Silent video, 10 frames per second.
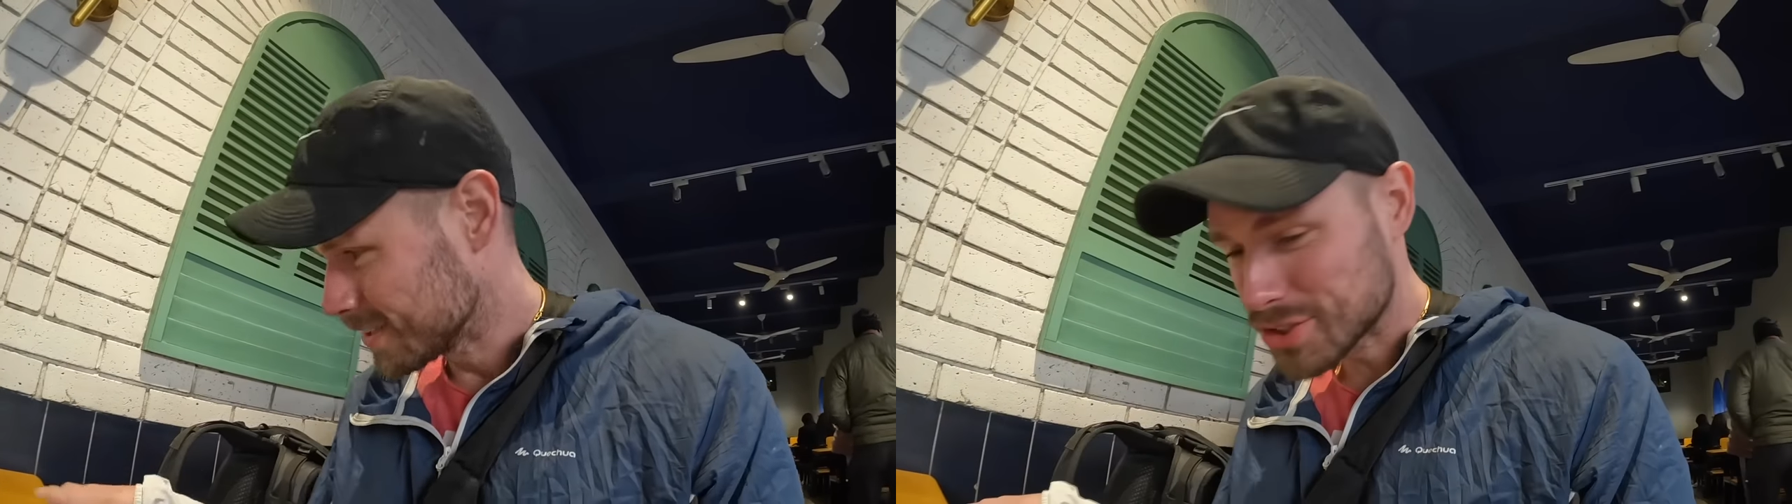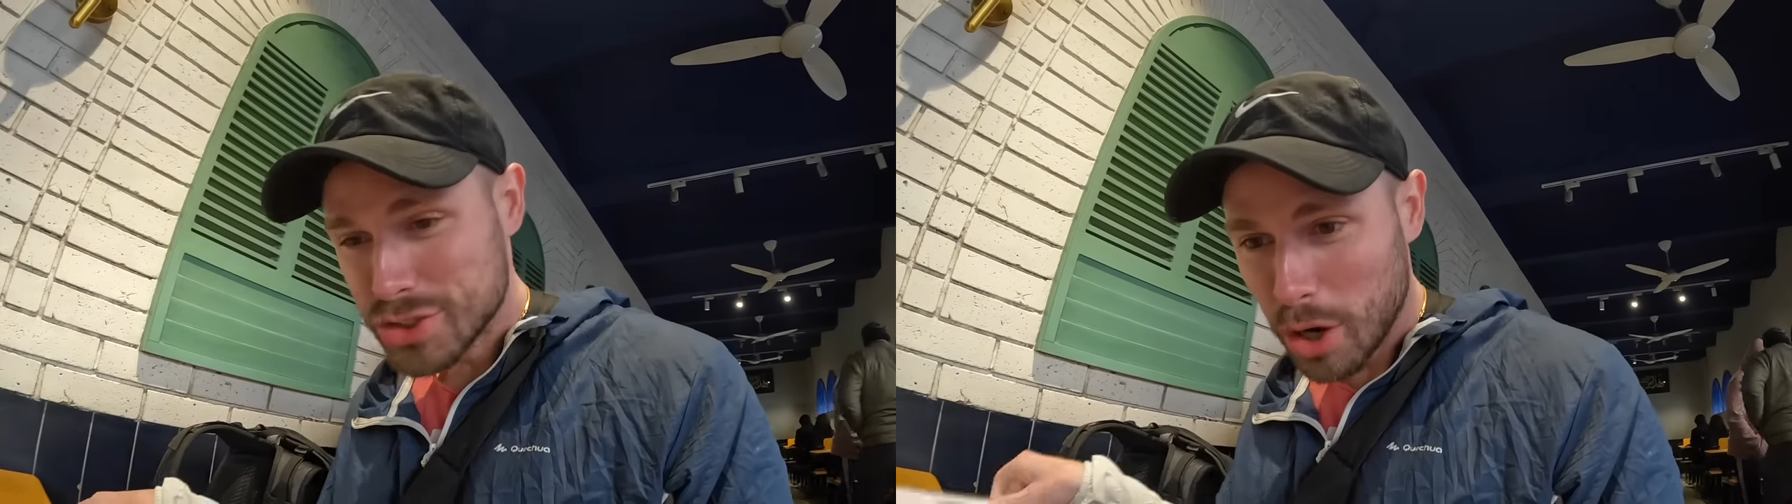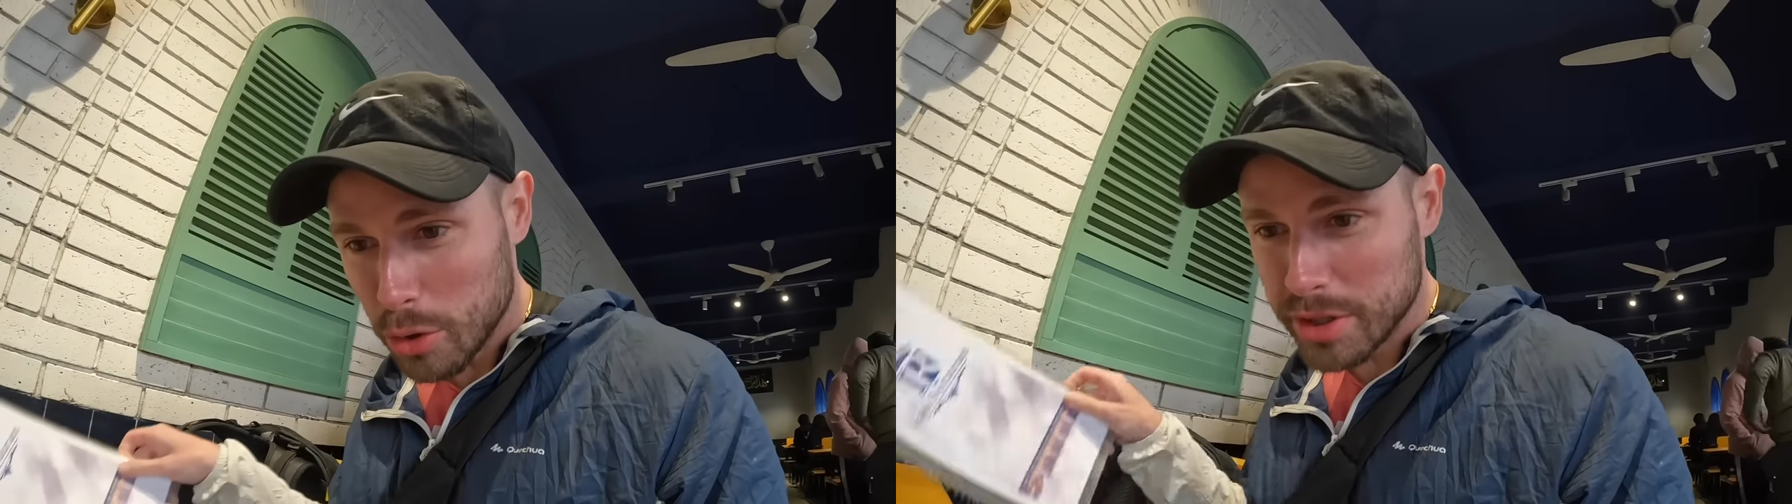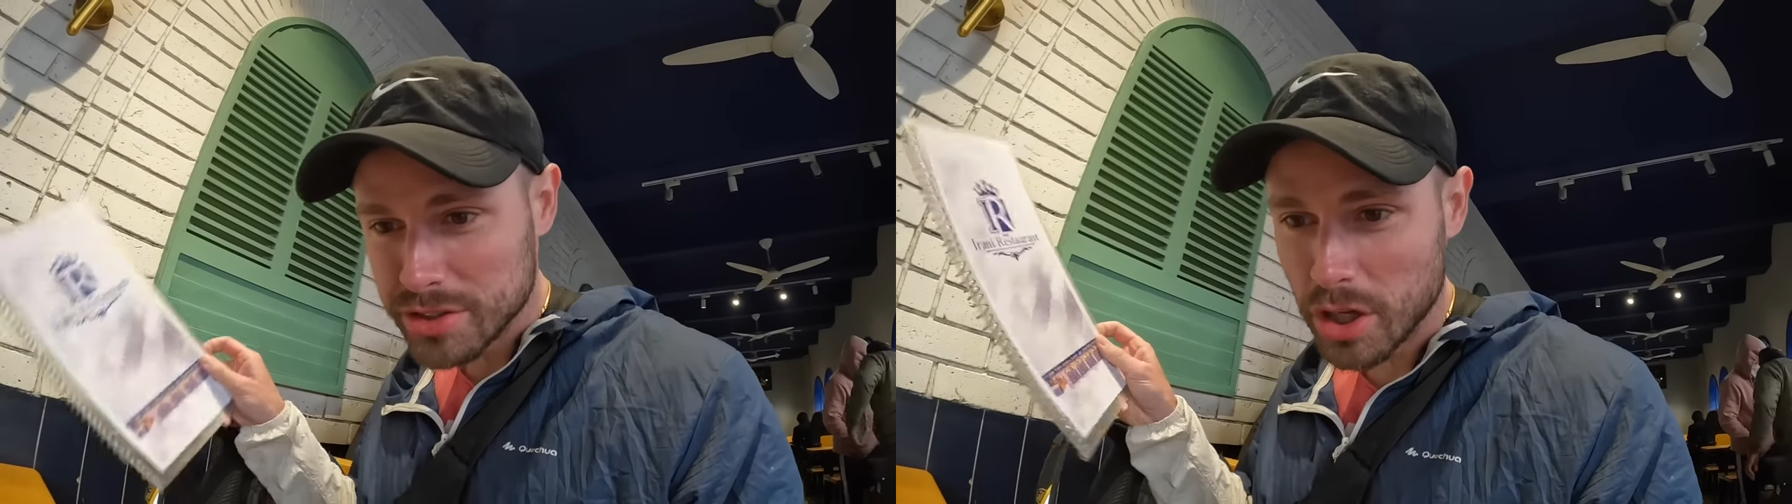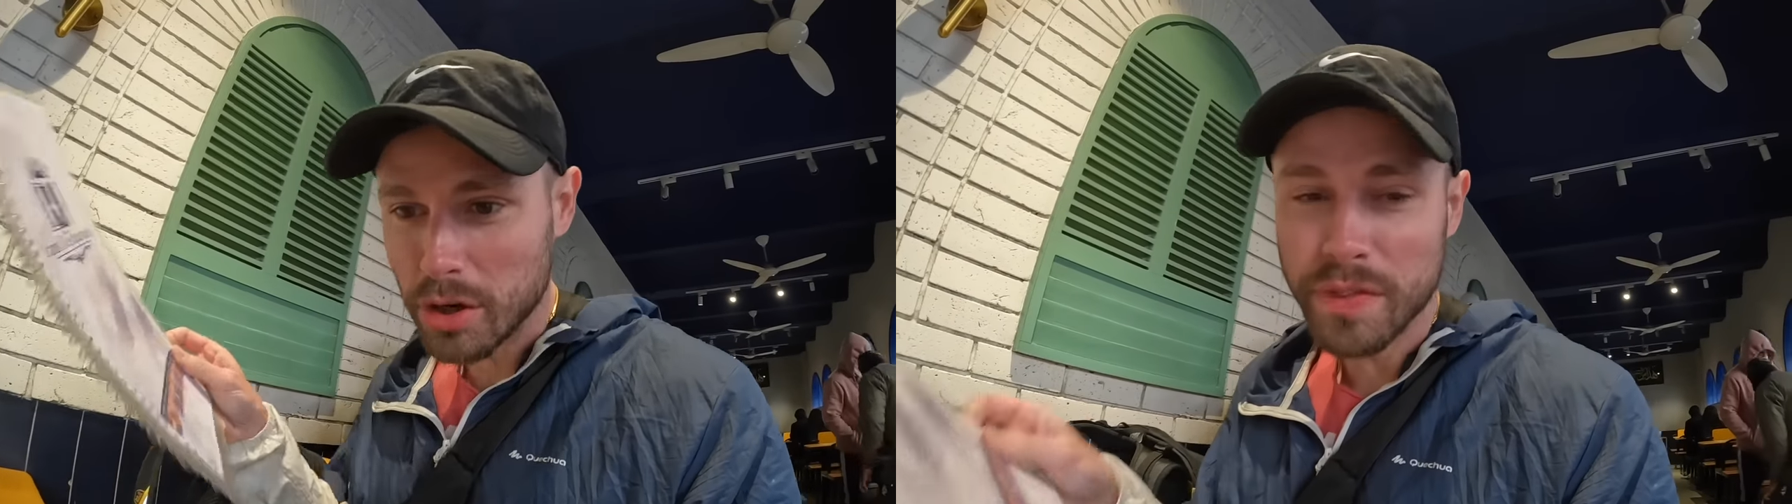It's cold
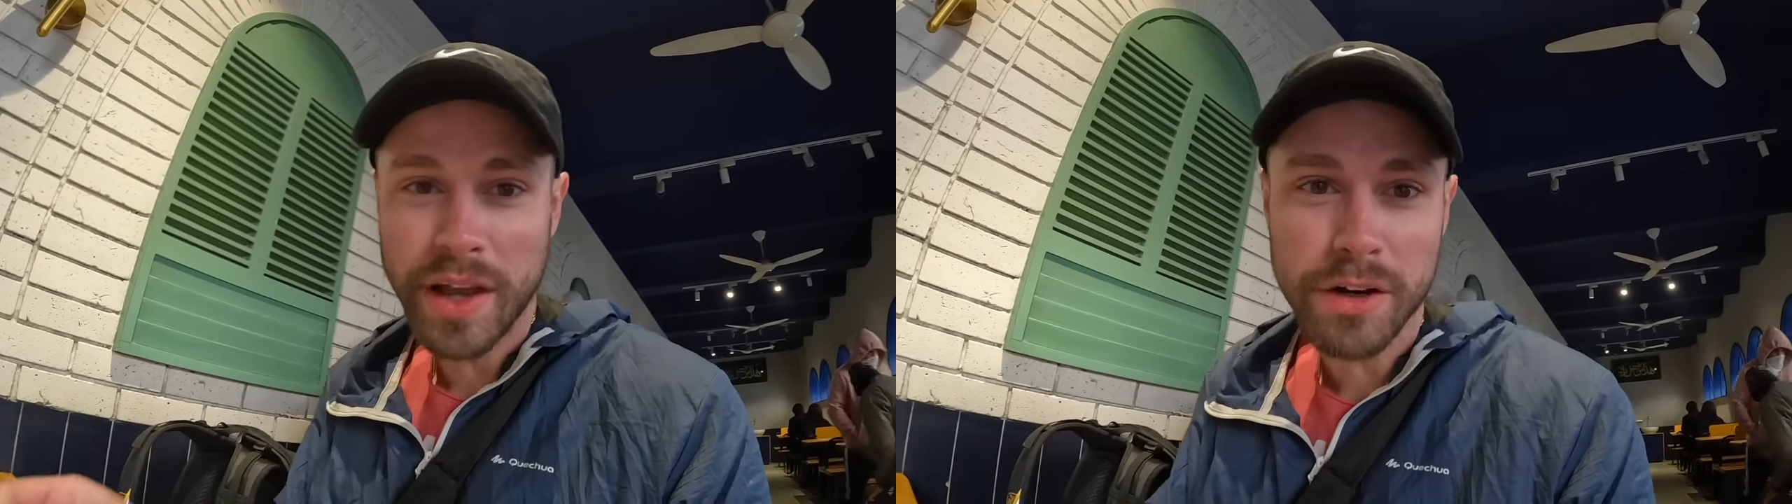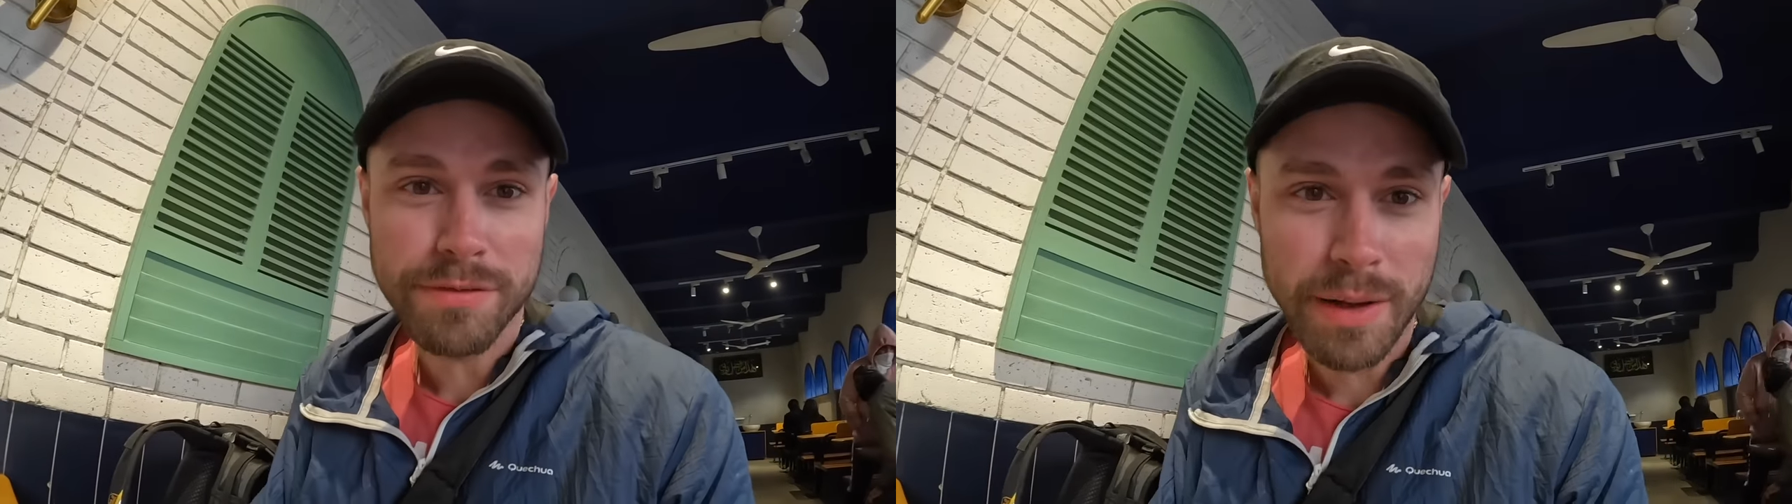here. So they are